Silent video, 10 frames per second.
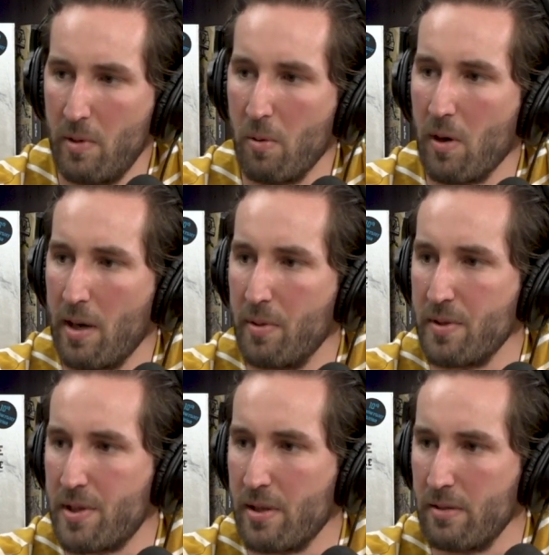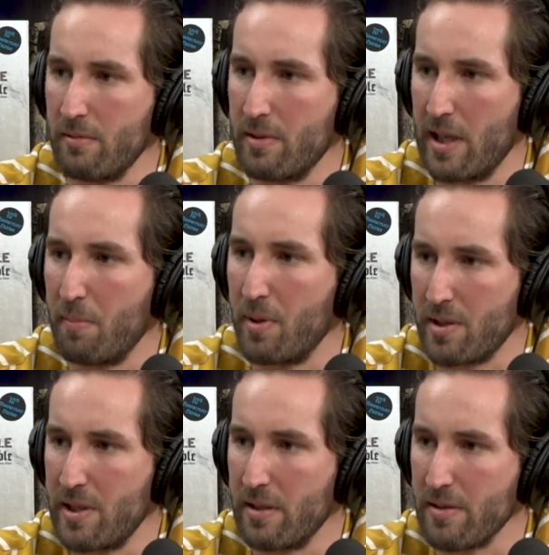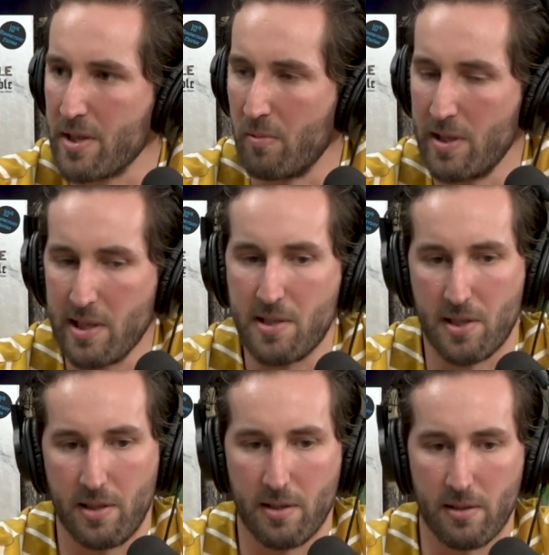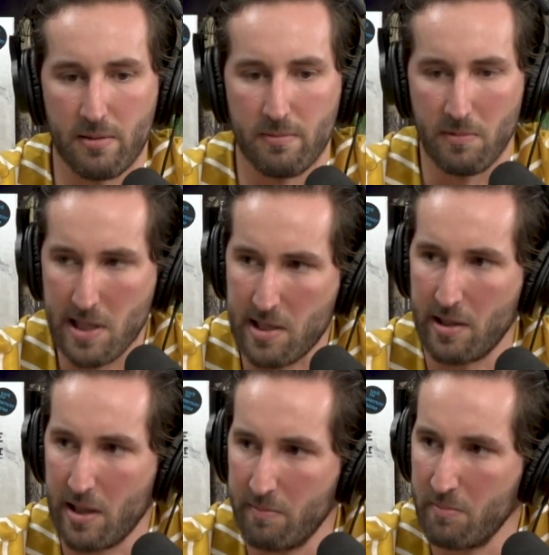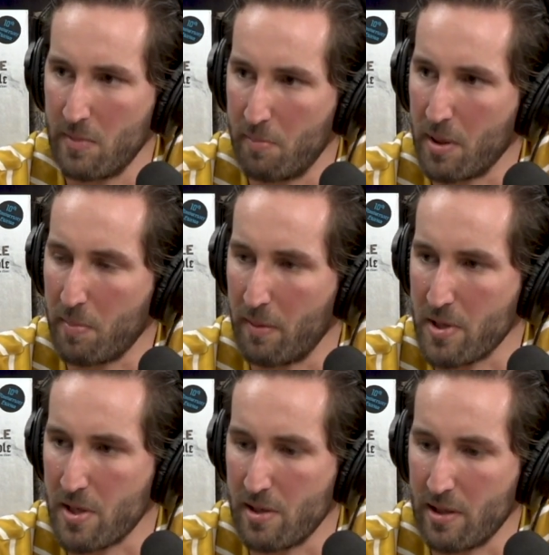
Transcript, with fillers: we were able to get a book deal. So we did secure recently a book publishing